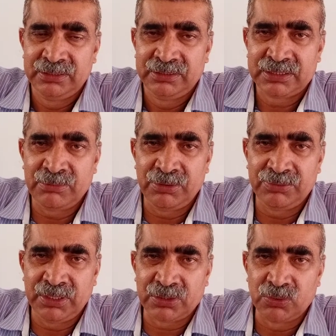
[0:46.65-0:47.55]
some of
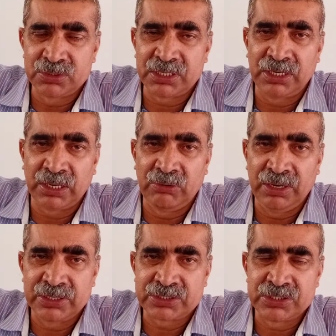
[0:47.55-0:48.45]
the rules and
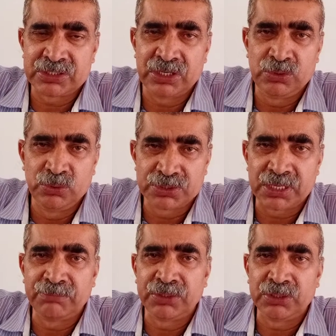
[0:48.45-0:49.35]
regulations and do
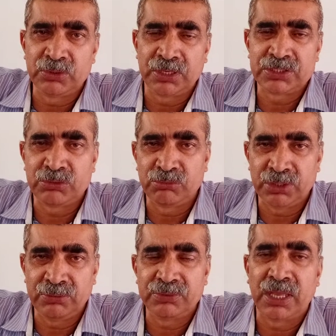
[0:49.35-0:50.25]
something to executive,